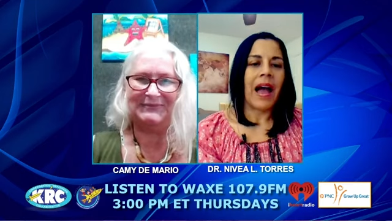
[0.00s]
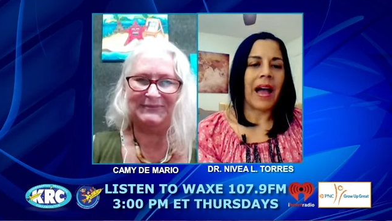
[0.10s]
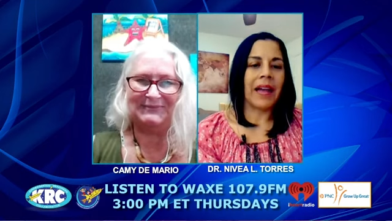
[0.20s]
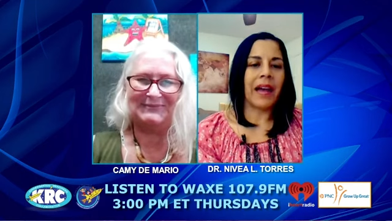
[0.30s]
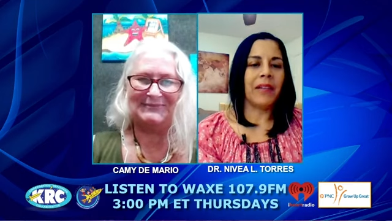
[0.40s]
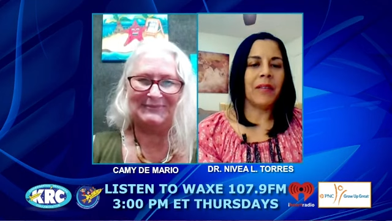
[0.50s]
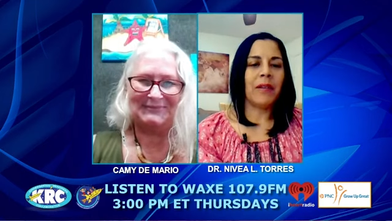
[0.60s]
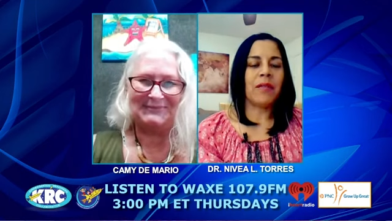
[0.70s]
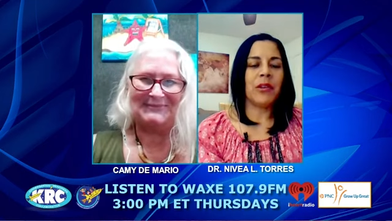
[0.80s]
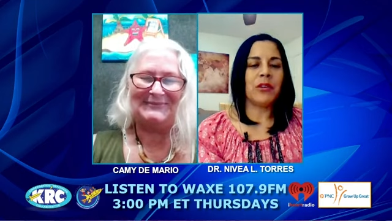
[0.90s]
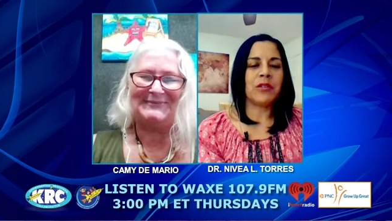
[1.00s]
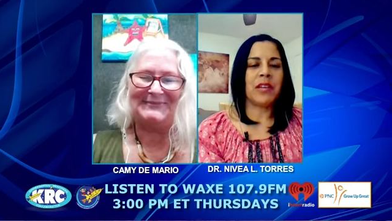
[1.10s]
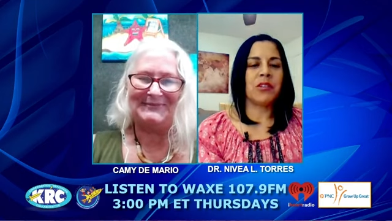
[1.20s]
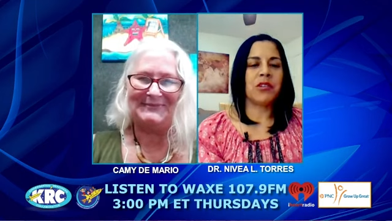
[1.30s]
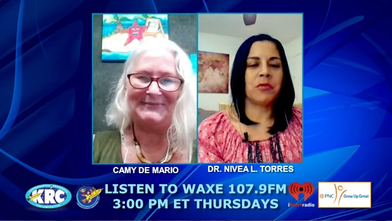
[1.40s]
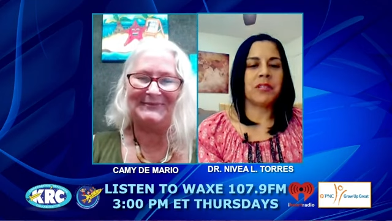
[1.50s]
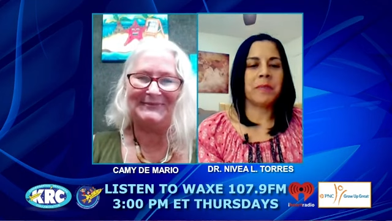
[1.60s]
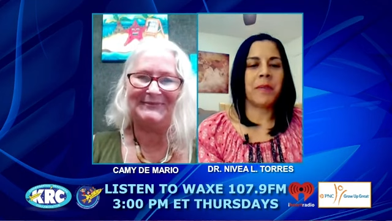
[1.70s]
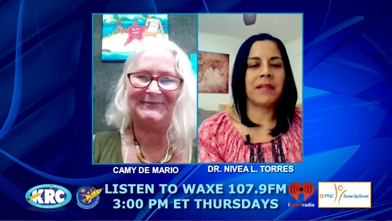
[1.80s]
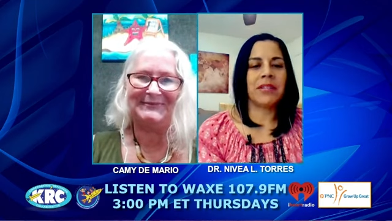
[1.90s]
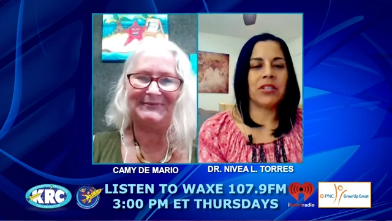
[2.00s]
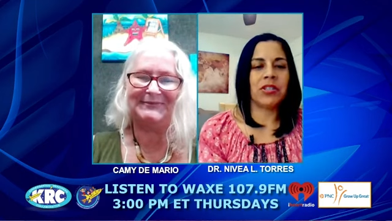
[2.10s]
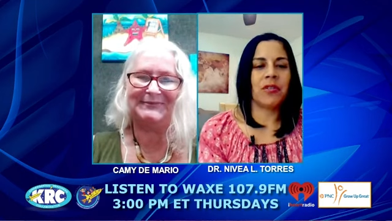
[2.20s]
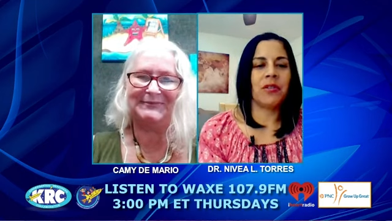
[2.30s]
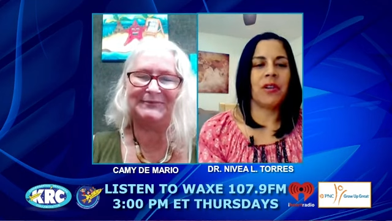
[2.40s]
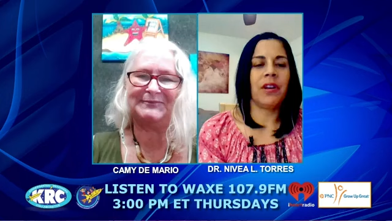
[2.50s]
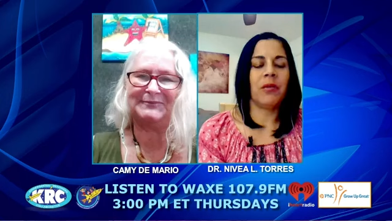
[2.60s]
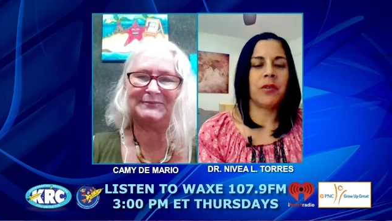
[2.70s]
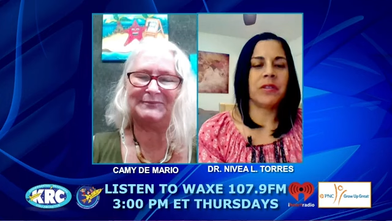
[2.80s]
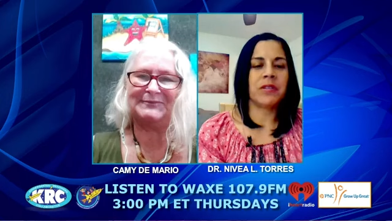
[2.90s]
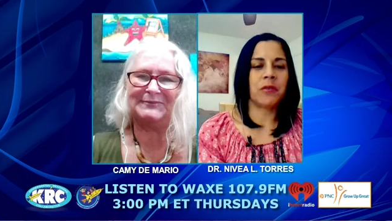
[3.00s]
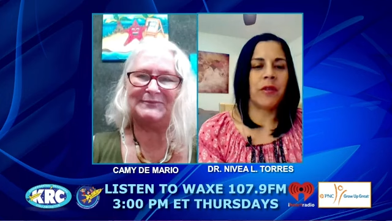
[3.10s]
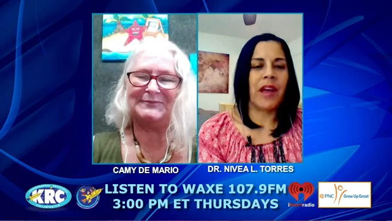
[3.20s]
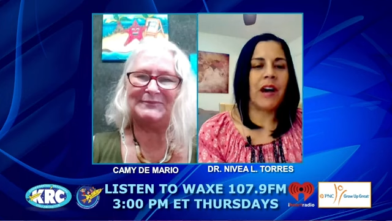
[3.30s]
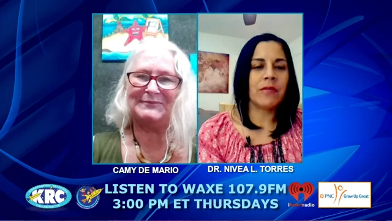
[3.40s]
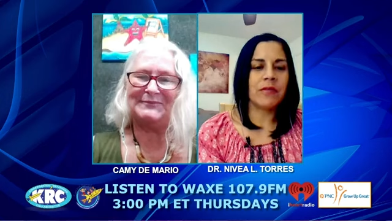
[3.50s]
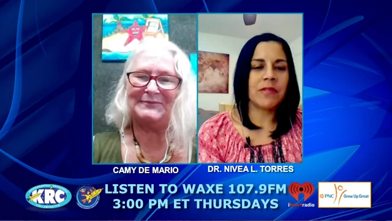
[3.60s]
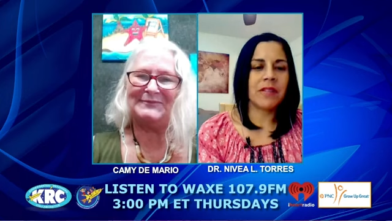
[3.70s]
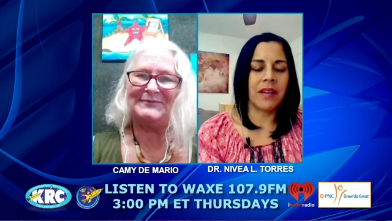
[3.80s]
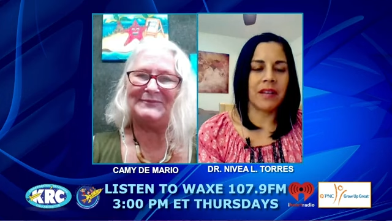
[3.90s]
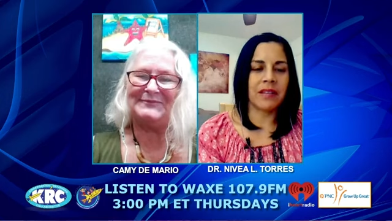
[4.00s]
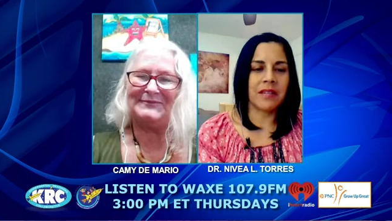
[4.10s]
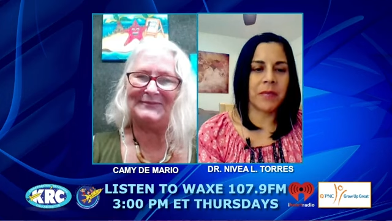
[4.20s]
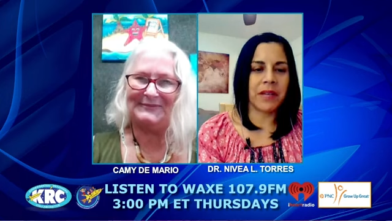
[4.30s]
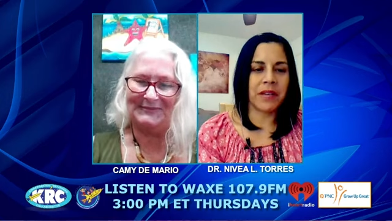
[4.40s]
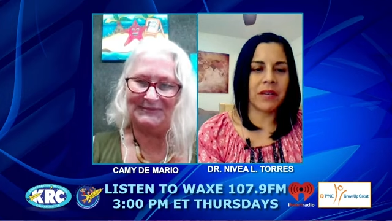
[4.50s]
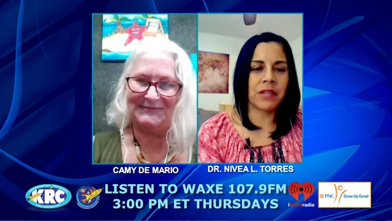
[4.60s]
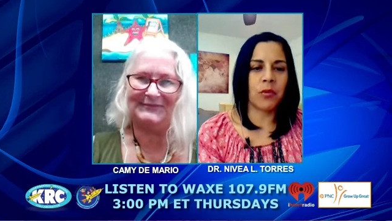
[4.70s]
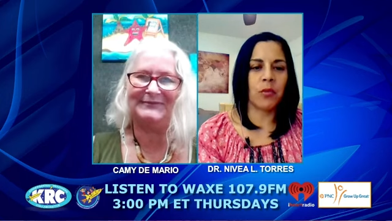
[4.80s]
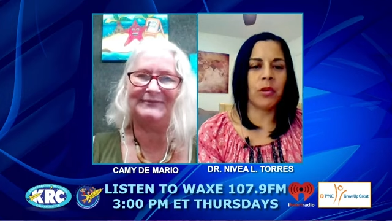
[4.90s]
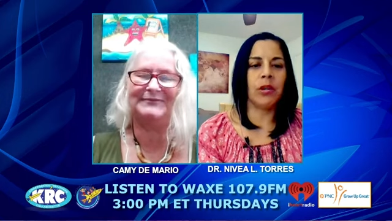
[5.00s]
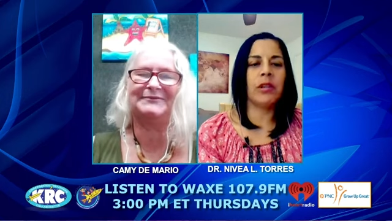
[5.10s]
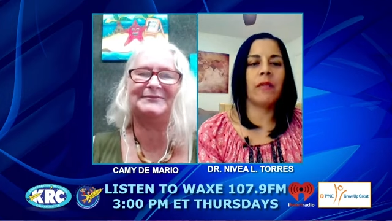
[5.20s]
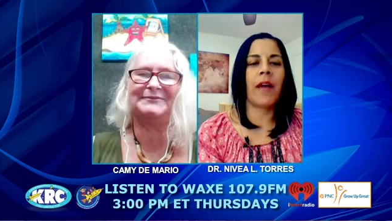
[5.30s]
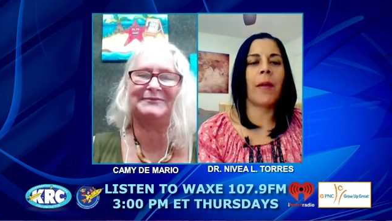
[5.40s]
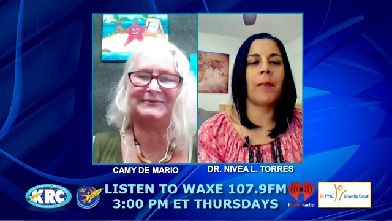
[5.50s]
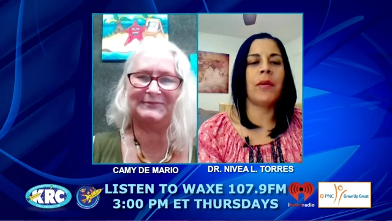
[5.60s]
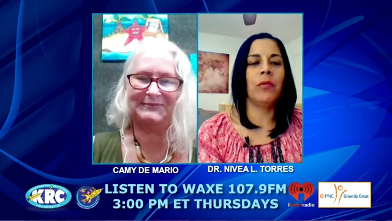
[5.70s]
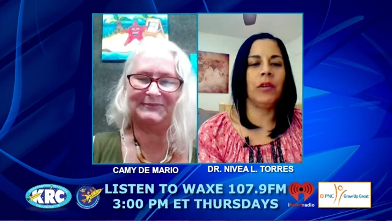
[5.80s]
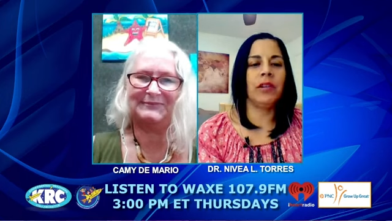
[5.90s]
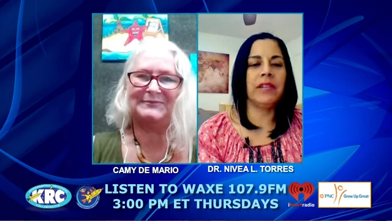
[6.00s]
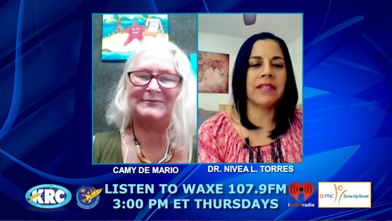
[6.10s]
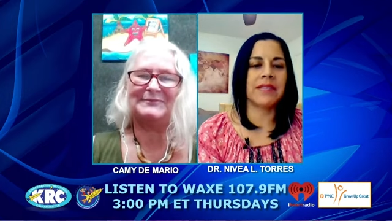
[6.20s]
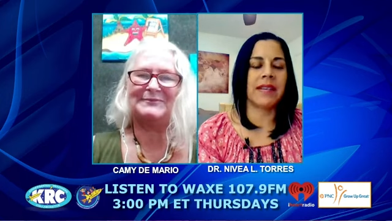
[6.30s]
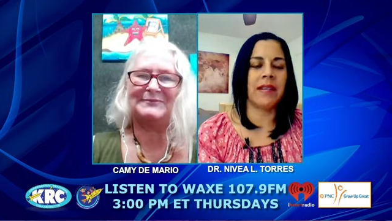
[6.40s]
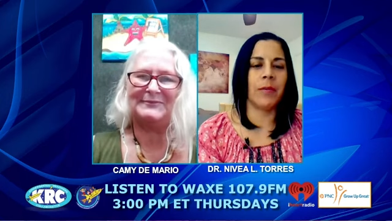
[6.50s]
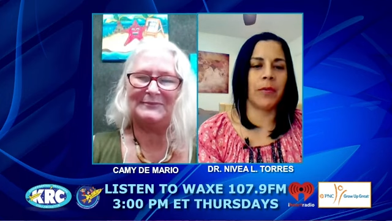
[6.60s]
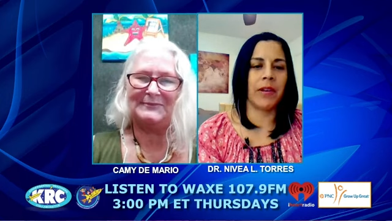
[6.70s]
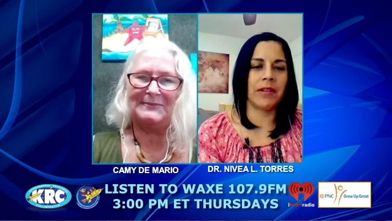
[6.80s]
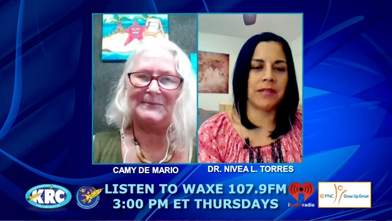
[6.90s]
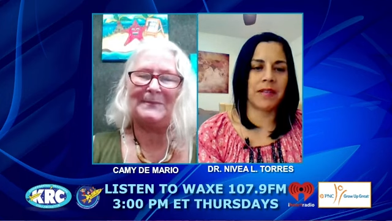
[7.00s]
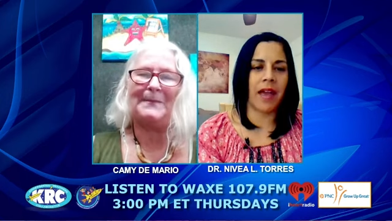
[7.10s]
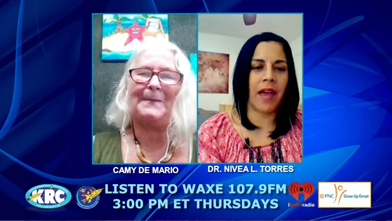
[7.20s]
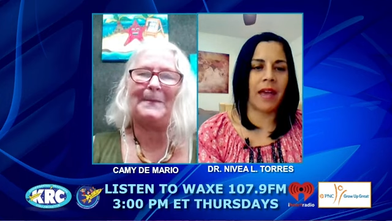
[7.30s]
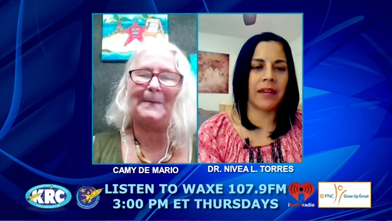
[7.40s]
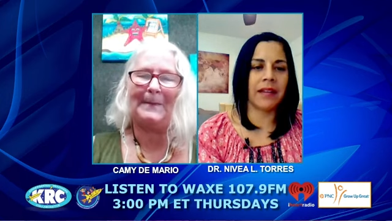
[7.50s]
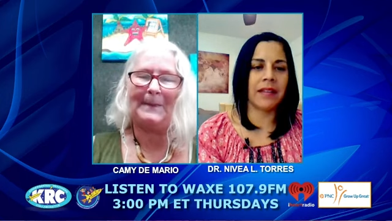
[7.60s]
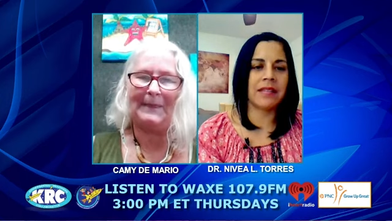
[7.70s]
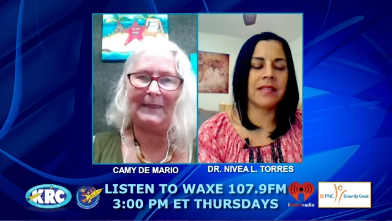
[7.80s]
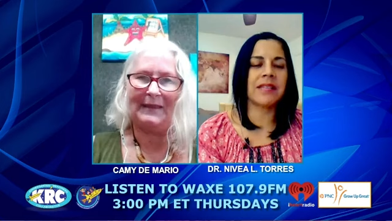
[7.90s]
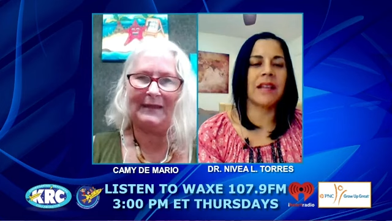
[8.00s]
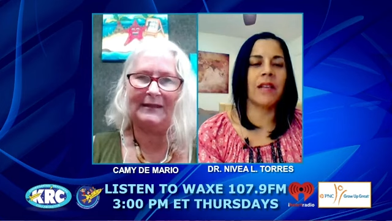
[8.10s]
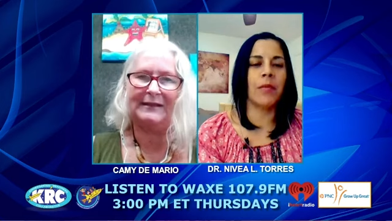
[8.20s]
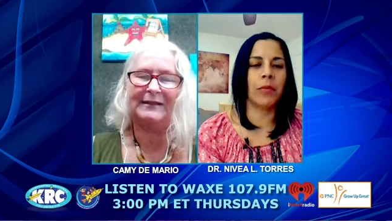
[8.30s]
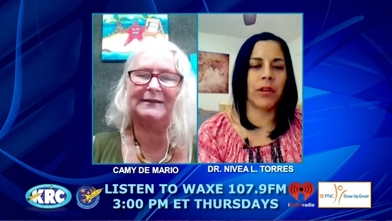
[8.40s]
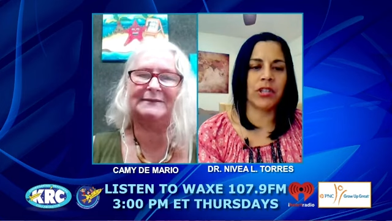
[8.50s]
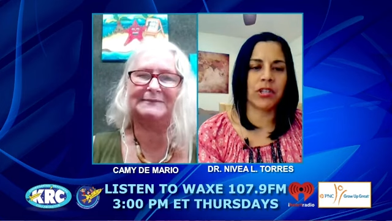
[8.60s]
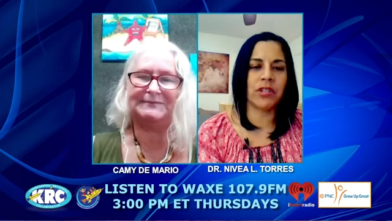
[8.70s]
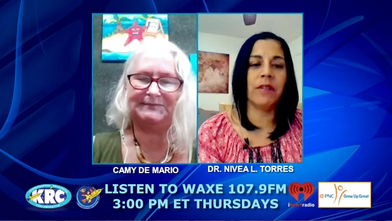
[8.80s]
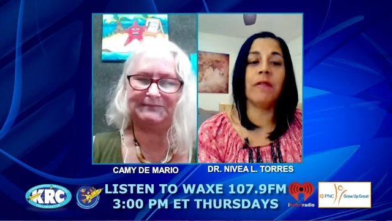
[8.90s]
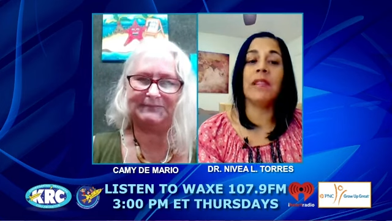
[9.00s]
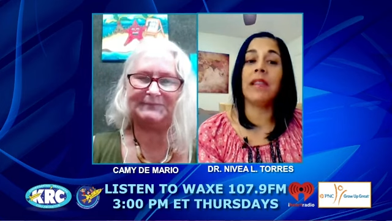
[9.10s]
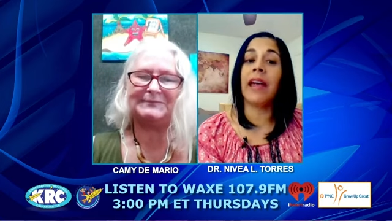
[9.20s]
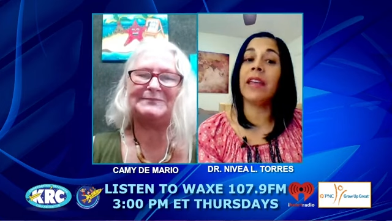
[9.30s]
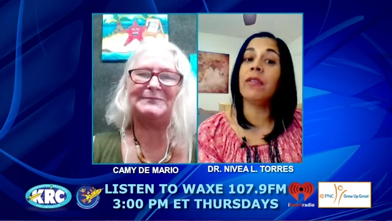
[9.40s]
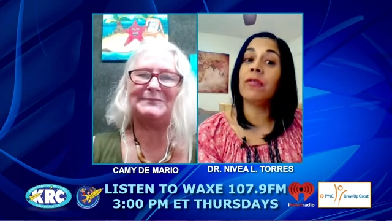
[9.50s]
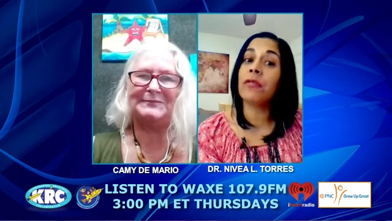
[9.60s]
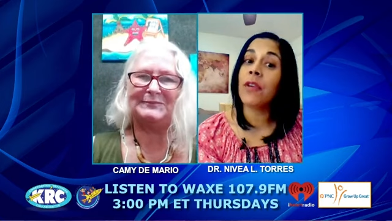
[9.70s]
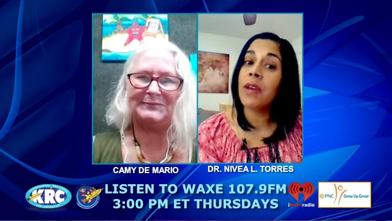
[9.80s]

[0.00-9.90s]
Speaker 1: I, I, love that you say to respect each other and what surrounds us because the world of happy really celebrates that. It's a celebration of life